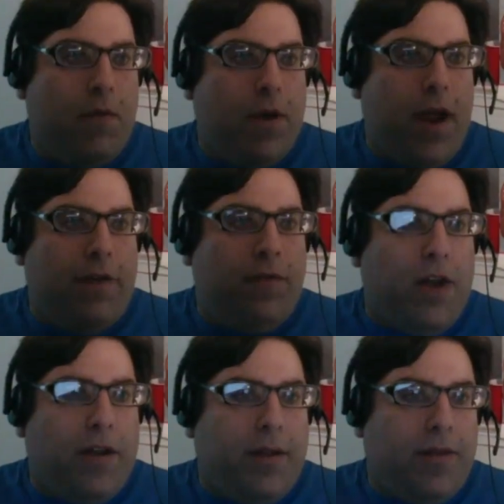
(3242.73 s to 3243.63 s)
what I've
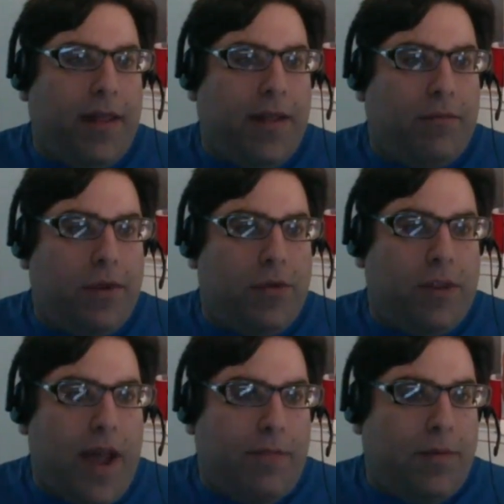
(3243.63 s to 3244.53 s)
done, and then when you
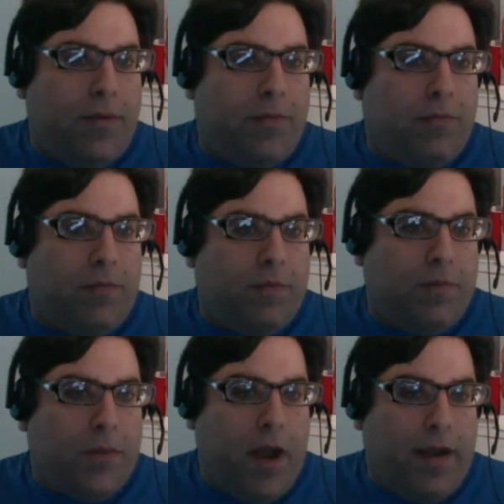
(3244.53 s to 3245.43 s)
stop
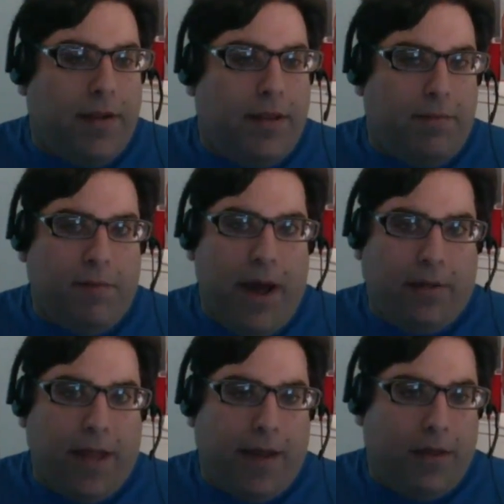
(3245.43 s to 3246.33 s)
talking to them
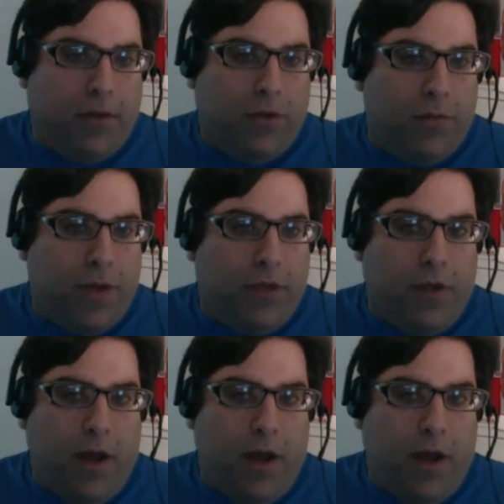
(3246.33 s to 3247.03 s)
about that and they're too pissed